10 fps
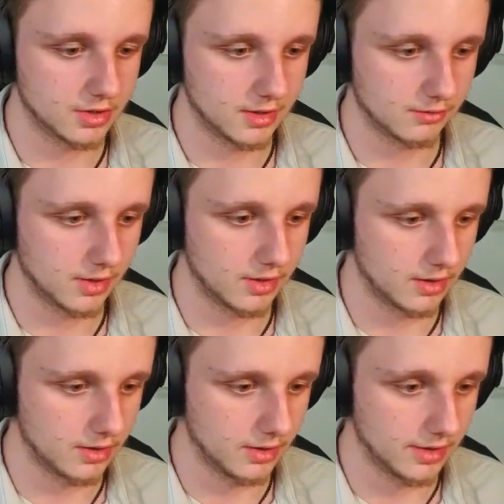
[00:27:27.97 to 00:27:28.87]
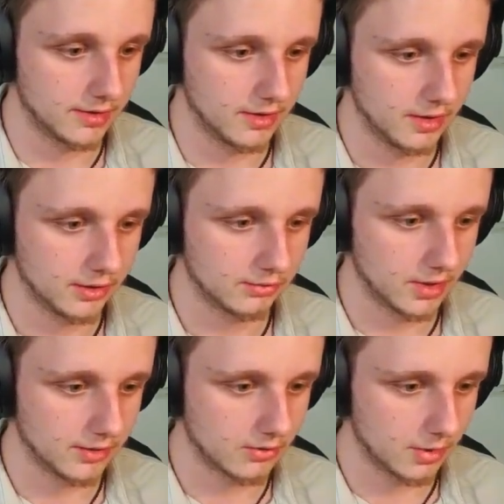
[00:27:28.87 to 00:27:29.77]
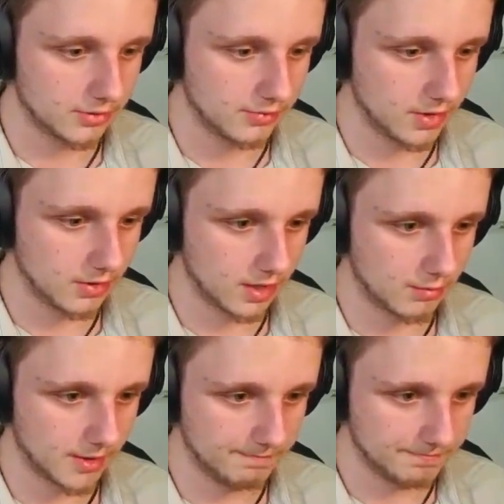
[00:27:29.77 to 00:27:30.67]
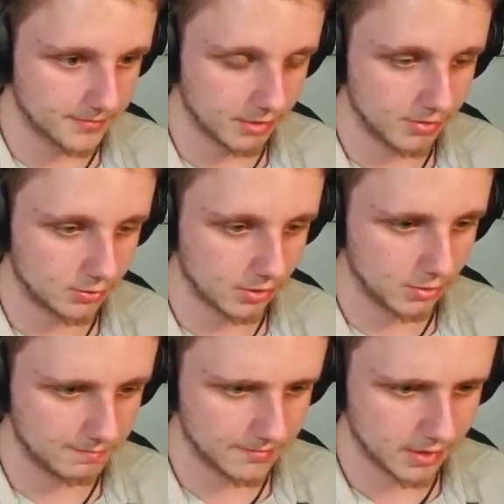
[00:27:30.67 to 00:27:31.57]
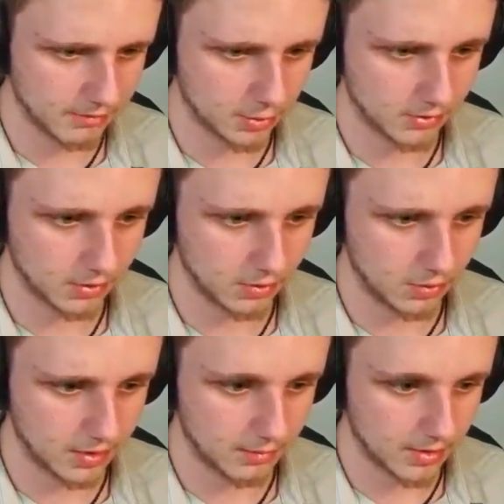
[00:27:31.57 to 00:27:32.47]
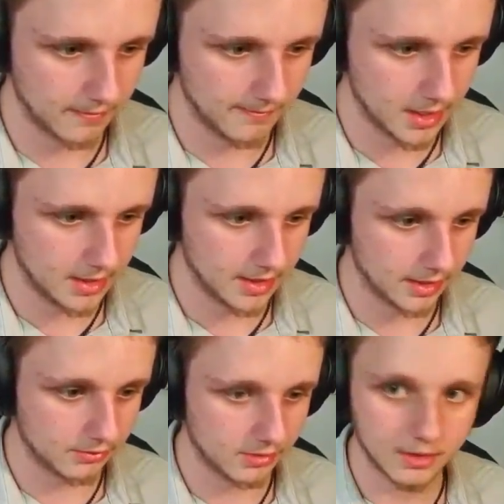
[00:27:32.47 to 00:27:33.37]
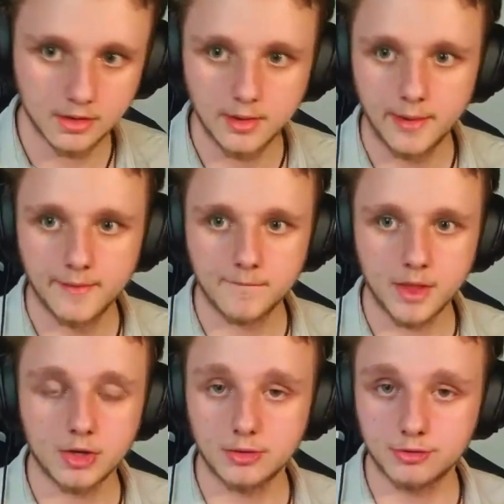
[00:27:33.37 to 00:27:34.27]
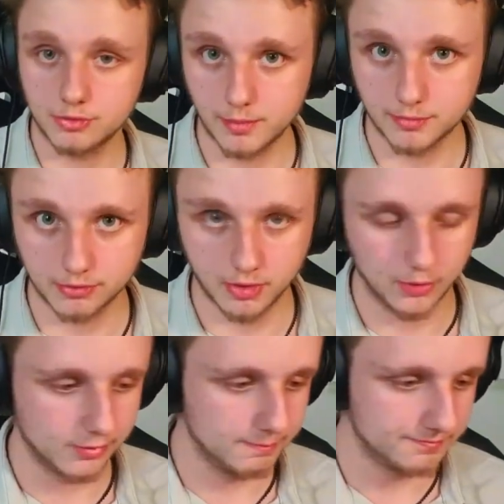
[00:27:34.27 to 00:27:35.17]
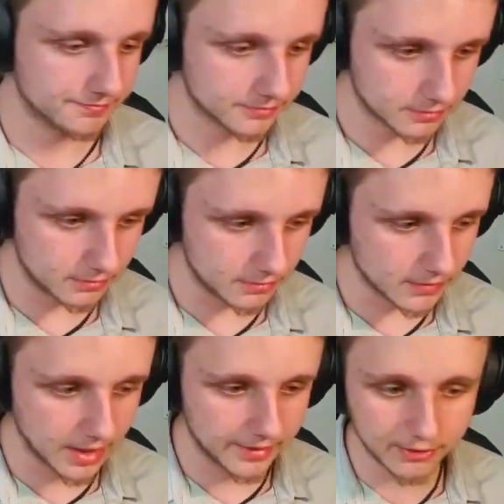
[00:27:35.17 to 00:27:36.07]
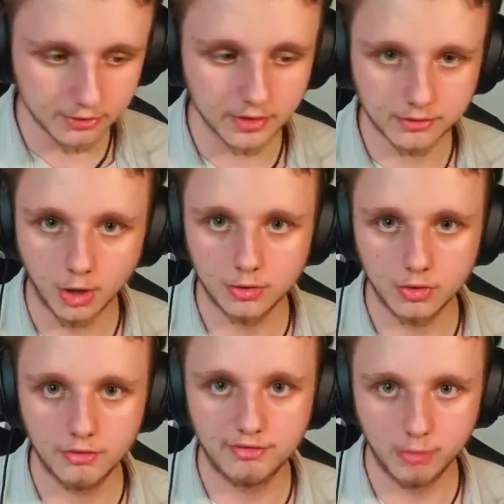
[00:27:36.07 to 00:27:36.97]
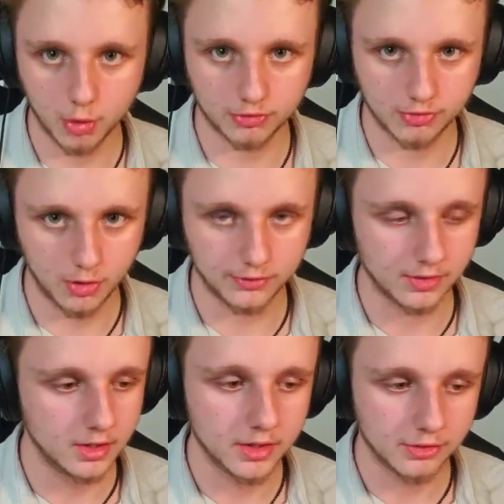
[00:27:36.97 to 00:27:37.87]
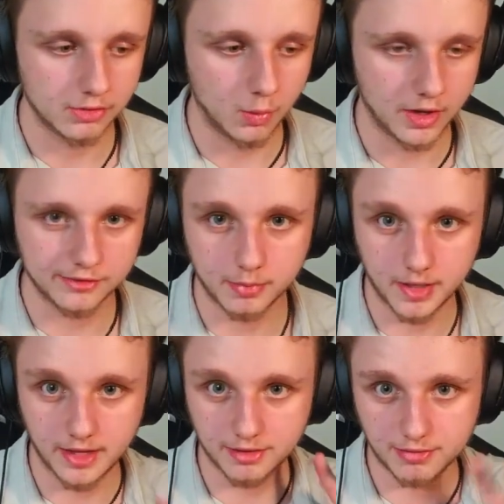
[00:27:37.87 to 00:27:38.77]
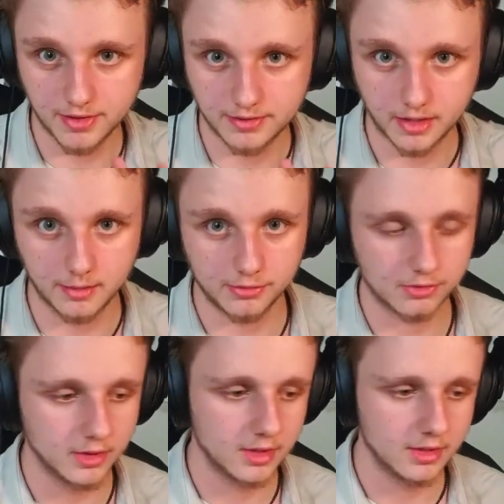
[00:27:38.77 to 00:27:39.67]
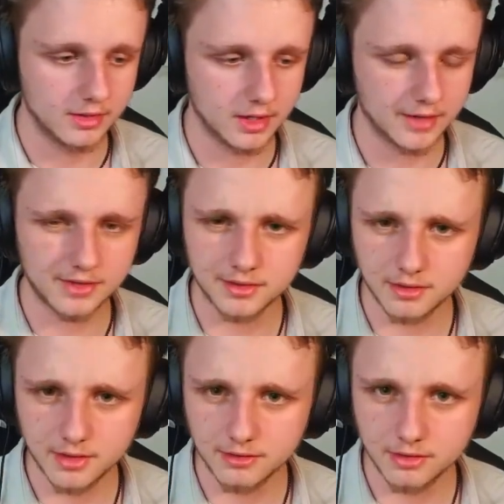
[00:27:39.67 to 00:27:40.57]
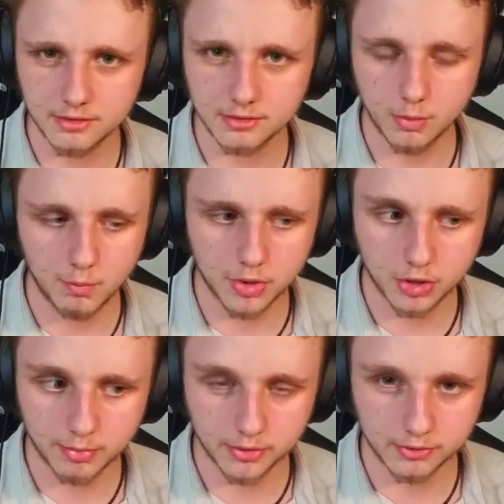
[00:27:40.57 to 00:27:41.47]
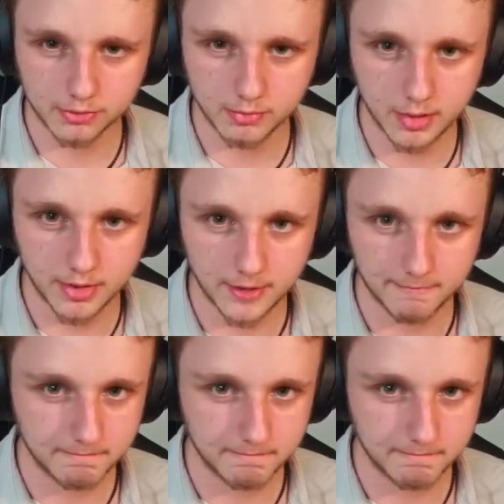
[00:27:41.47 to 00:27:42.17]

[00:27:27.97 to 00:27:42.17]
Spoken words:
That's how they call it. So let's grab the video camera, the photo camera, yes. And we're going to grab the salt. This is in total 4 salt. So we have to play 3 times. I think that this is on purpose, maybe.